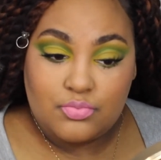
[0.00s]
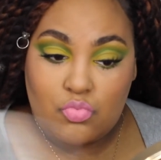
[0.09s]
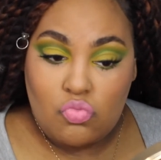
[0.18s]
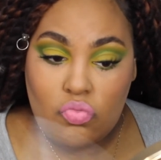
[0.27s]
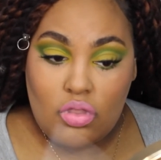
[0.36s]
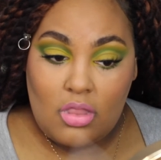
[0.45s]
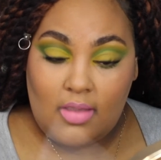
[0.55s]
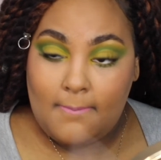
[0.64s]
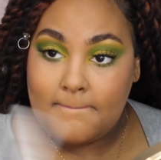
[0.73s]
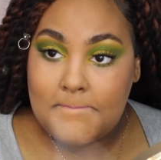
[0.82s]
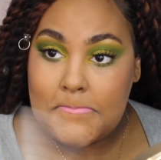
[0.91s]

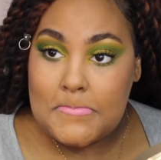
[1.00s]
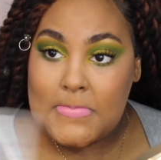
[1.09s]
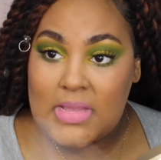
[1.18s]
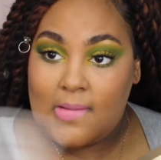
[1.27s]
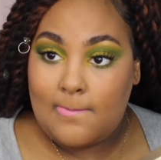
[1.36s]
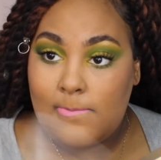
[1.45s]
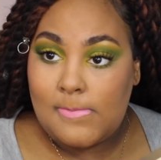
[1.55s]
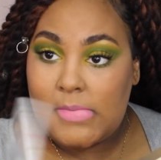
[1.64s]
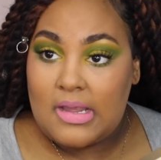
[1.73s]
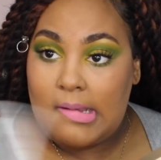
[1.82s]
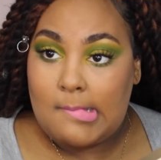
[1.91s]

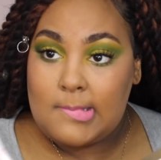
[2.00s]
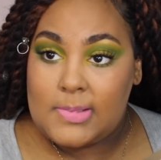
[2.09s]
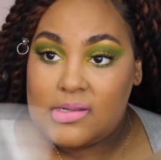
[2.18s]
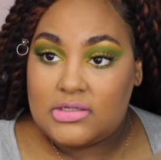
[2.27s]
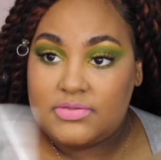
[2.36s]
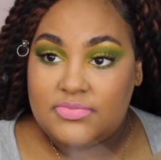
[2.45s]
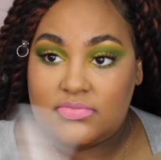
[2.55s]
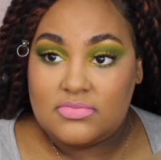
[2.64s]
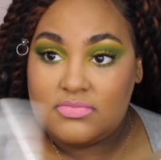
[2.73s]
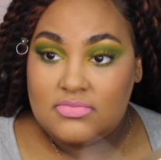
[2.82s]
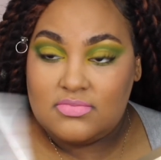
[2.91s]

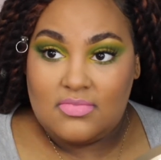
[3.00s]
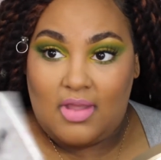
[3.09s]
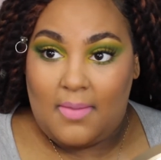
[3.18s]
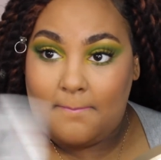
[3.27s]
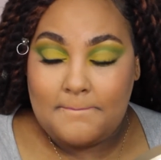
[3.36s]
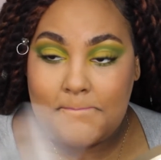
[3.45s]
[no speech]